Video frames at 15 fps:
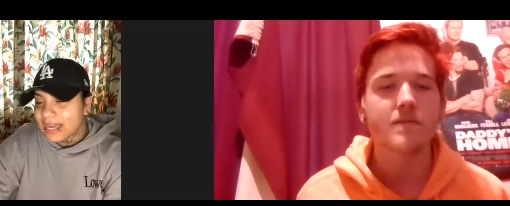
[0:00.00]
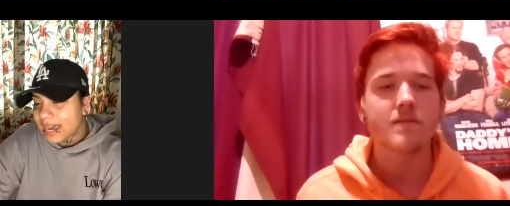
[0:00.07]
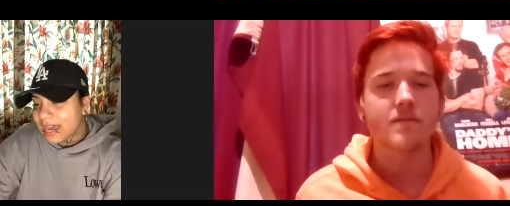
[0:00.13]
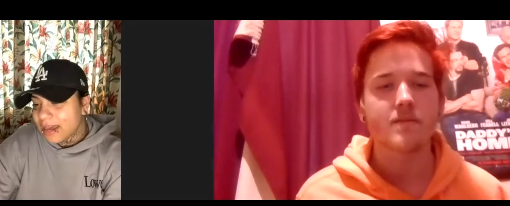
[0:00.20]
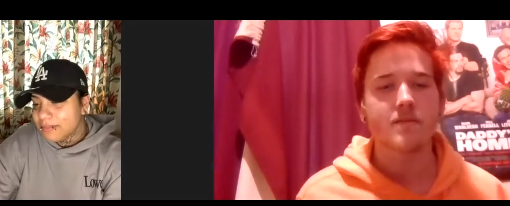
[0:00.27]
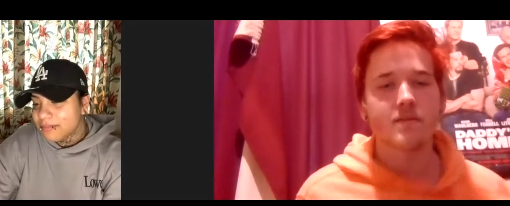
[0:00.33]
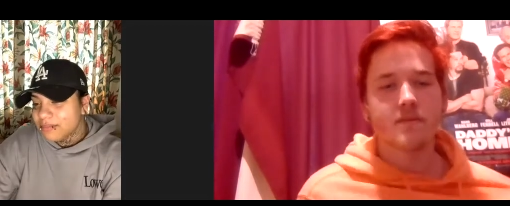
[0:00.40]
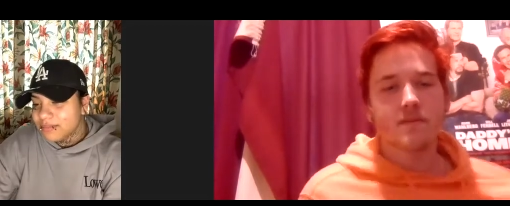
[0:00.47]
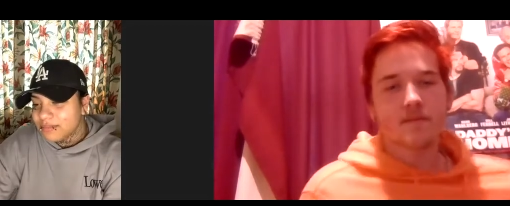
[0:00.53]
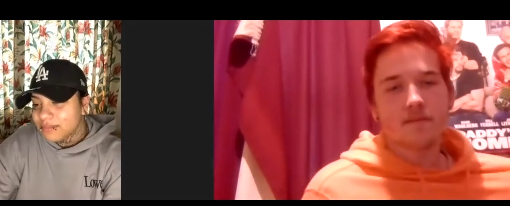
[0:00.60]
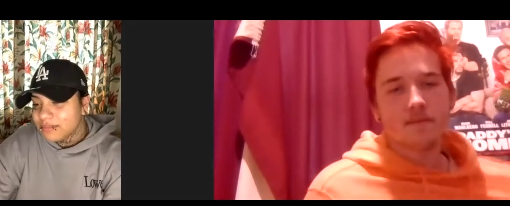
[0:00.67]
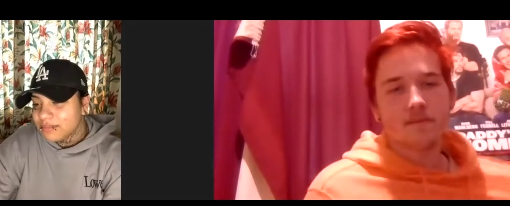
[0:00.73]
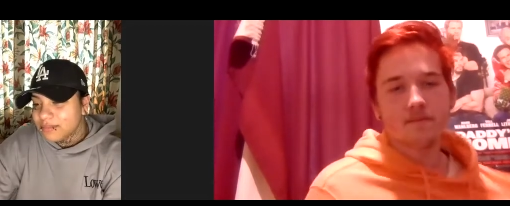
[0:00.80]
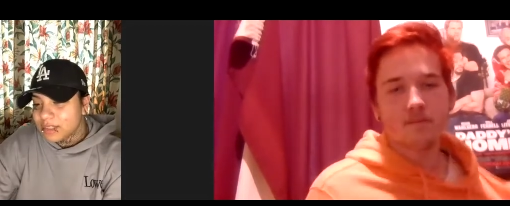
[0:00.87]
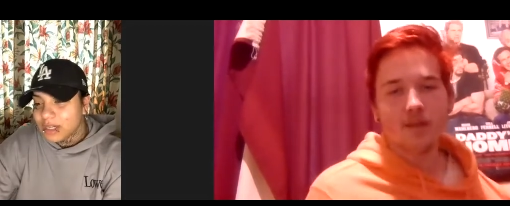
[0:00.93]
Speaker 1: game,
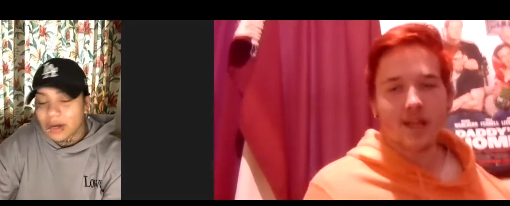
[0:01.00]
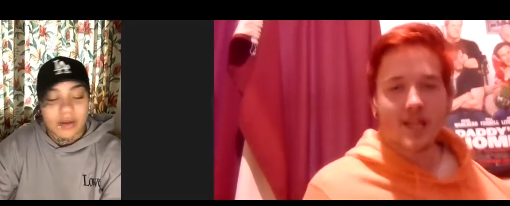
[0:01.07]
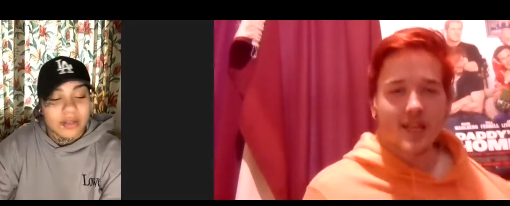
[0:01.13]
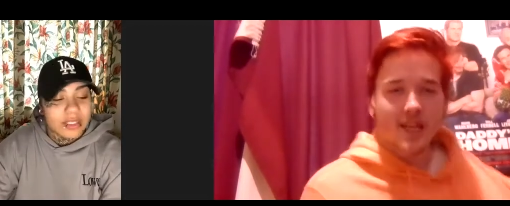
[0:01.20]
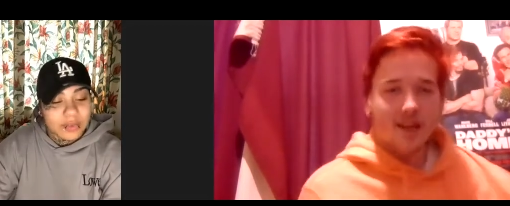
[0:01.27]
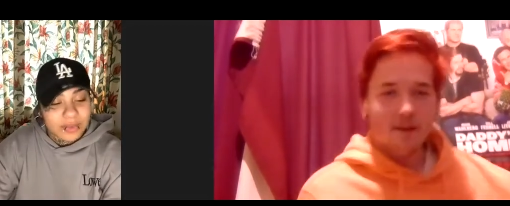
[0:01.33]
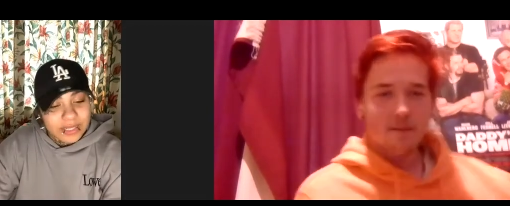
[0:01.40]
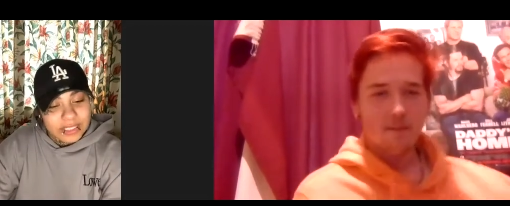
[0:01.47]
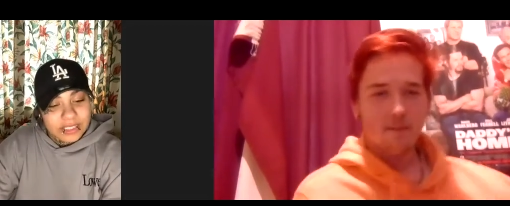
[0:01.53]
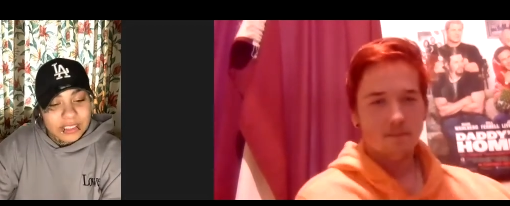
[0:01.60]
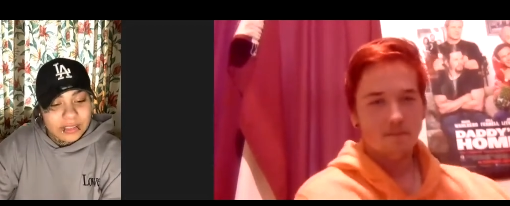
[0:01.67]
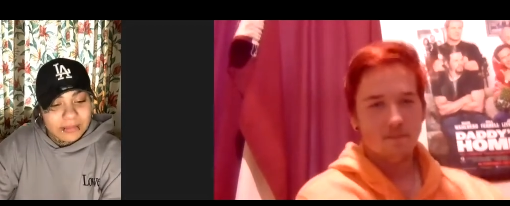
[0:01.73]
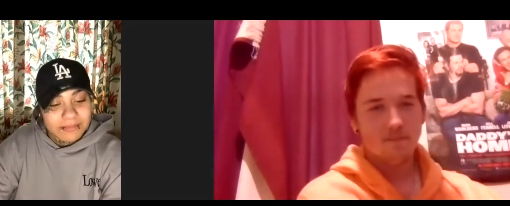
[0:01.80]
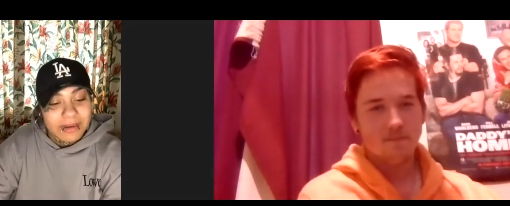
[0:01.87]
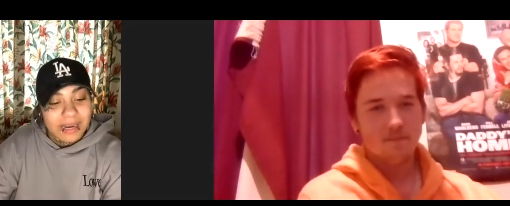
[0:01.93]
go on
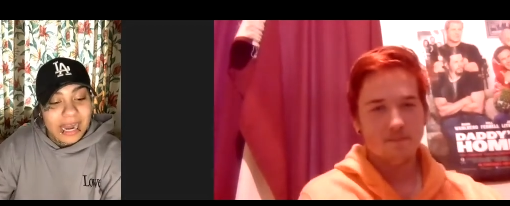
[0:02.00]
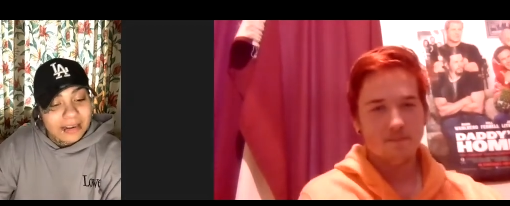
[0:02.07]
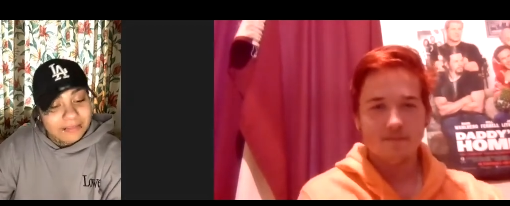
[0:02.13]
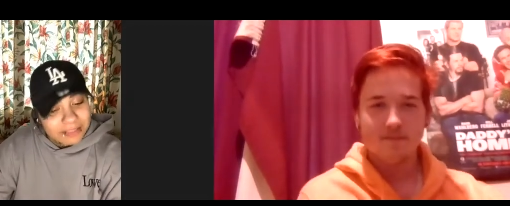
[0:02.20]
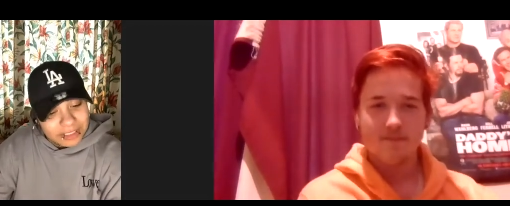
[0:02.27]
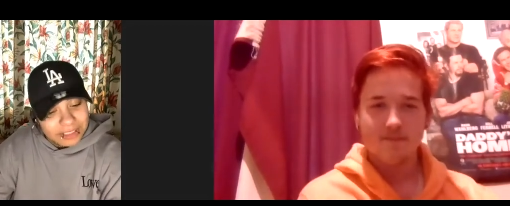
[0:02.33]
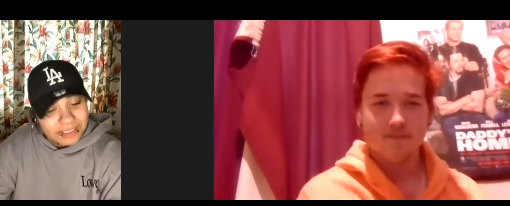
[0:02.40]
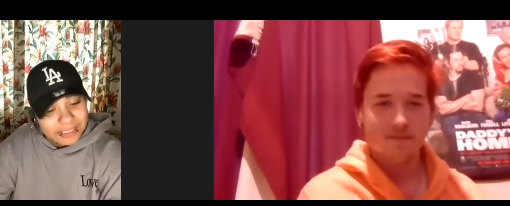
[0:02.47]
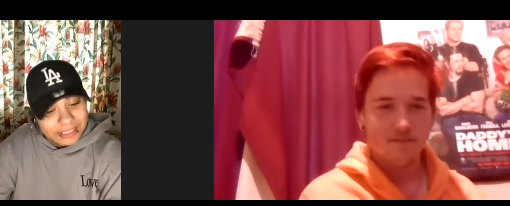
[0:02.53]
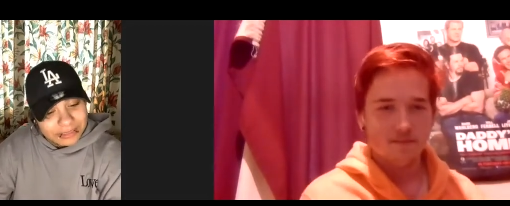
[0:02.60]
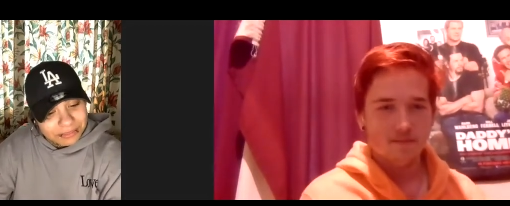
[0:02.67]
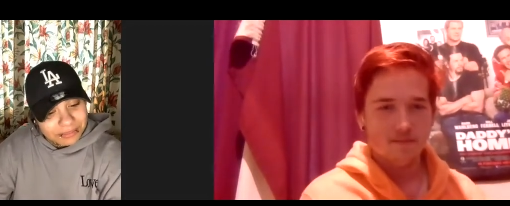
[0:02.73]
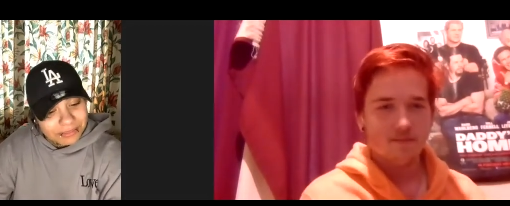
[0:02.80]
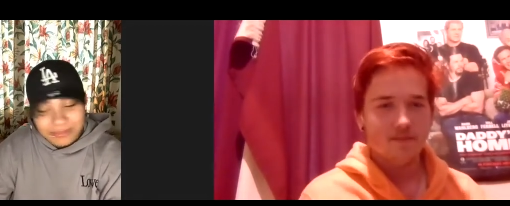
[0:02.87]
Twitch, live stream.